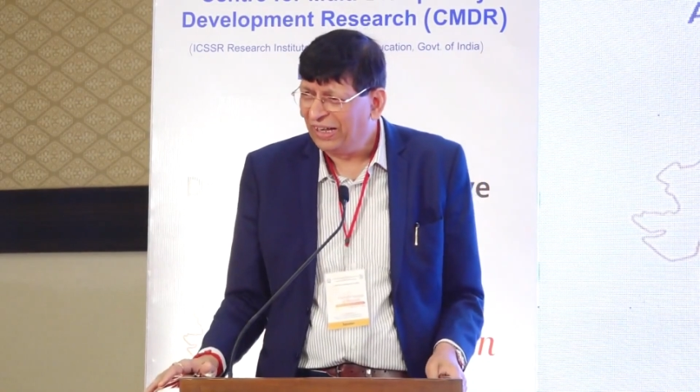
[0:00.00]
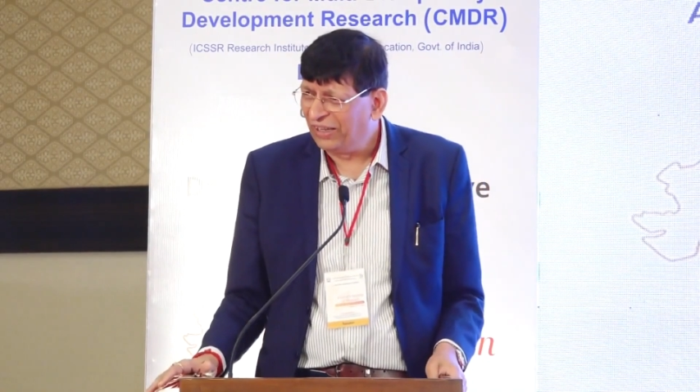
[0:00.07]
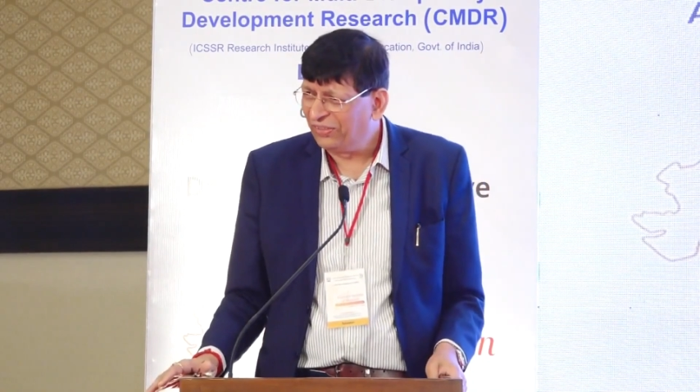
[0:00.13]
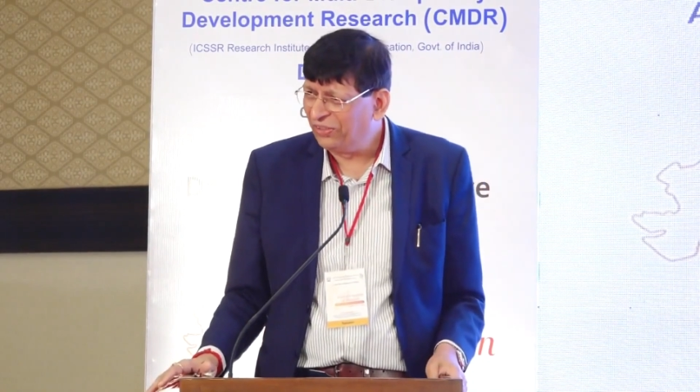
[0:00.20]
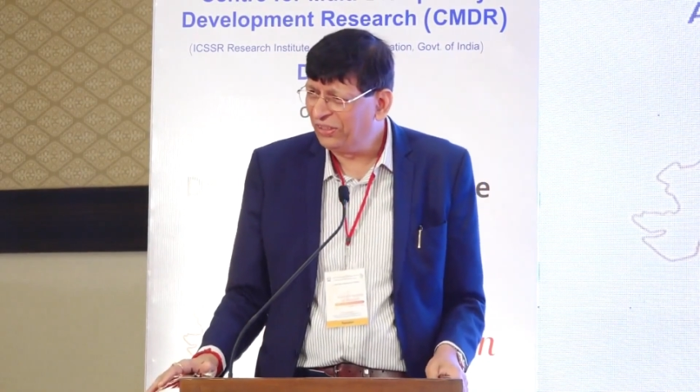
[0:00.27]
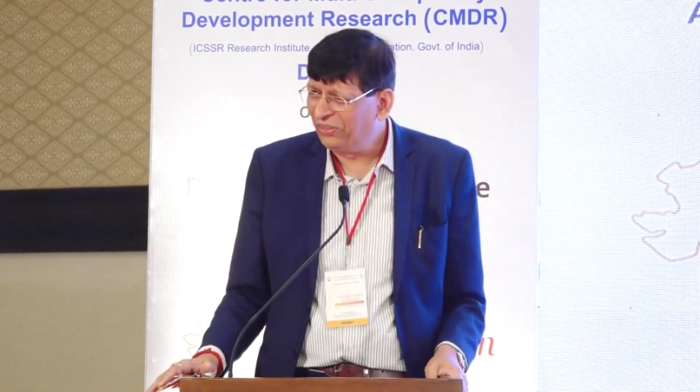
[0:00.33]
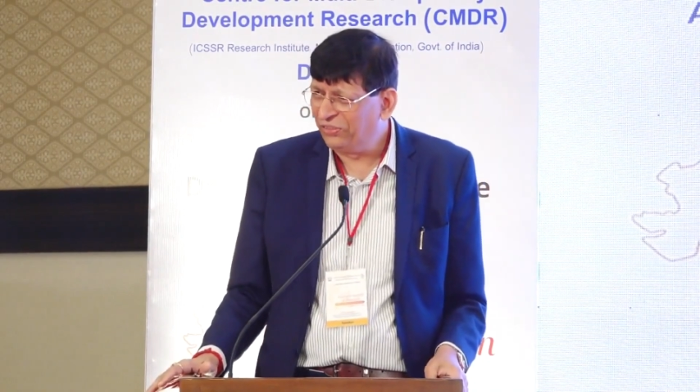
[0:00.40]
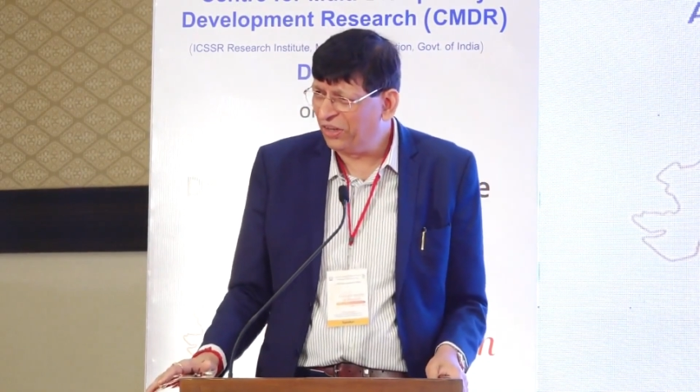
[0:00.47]
I
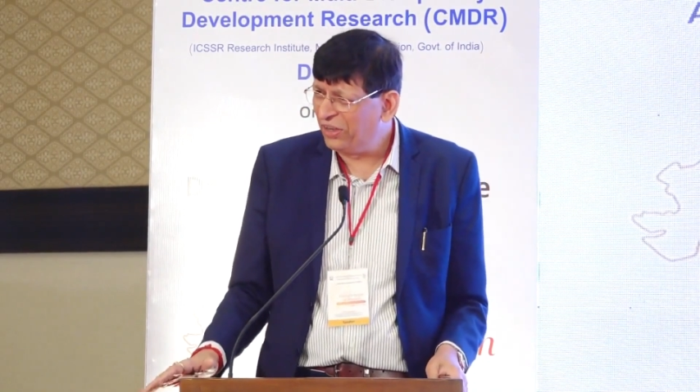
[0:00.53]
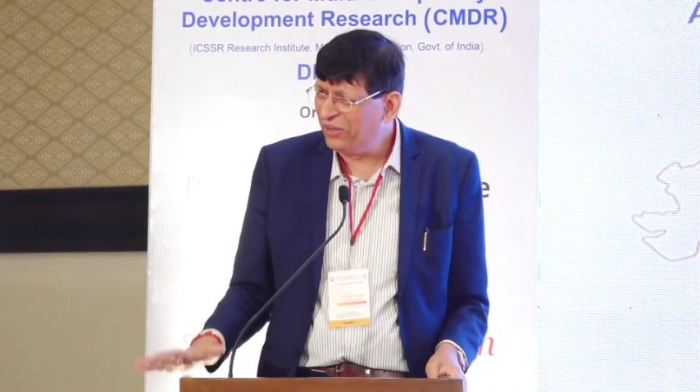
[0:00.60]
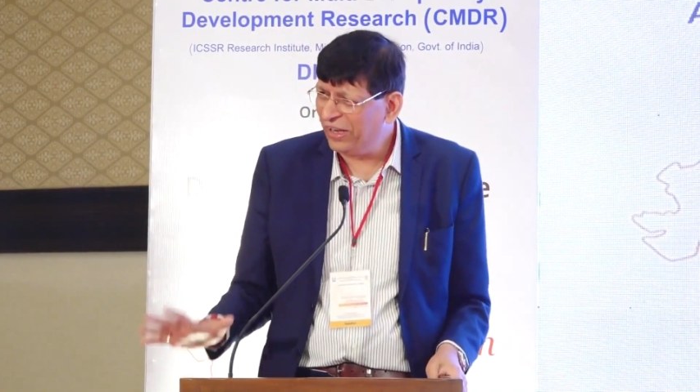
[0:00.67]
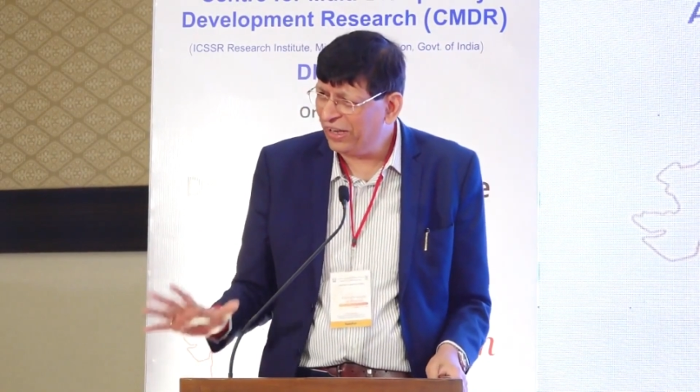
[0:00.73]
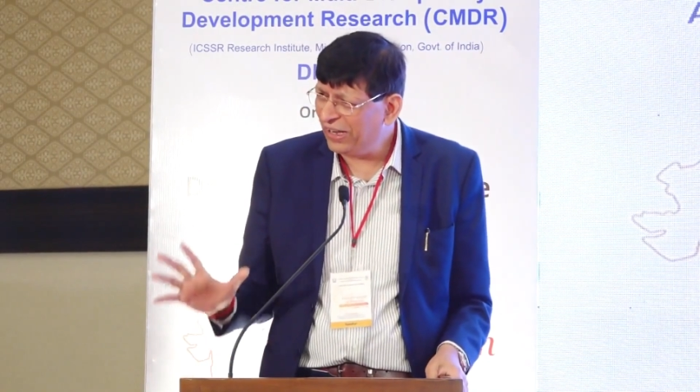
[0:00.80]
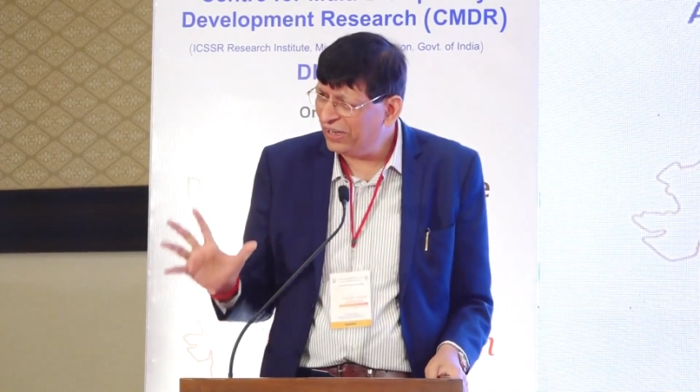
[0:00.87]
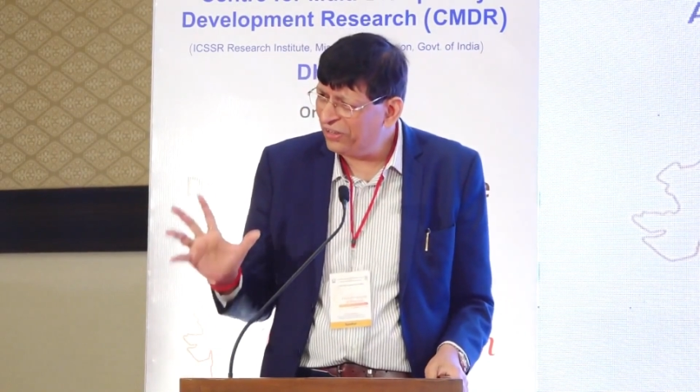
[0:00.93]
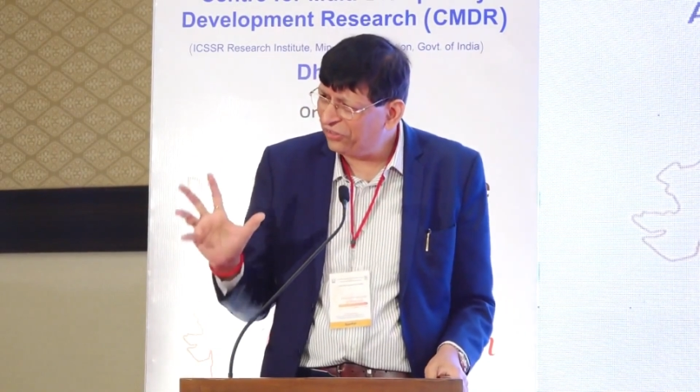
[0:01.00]
think Gen
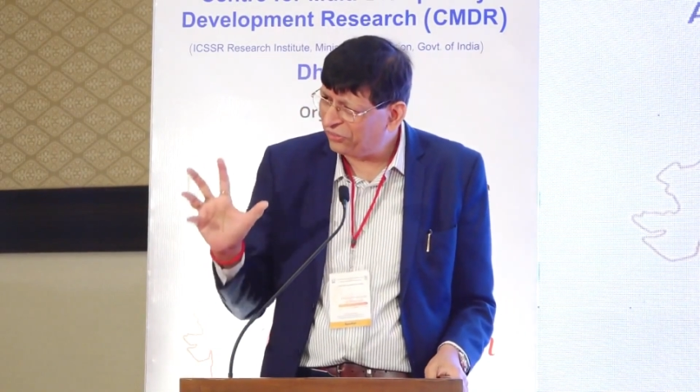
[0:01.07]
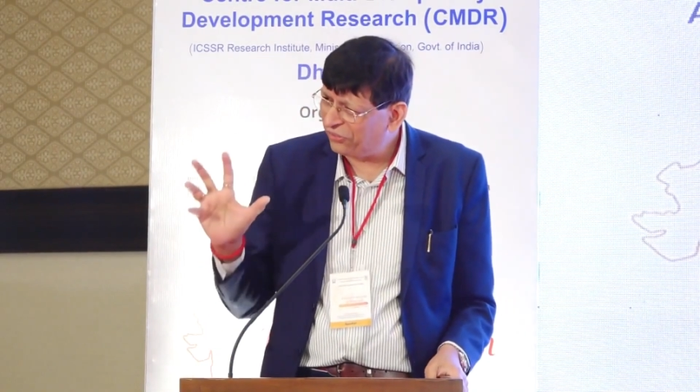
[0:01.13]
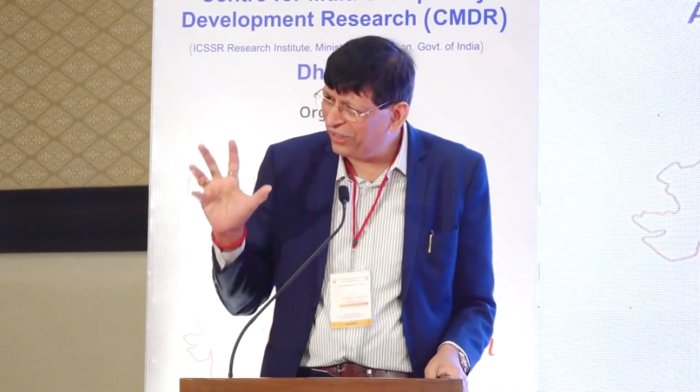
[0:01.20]
AI is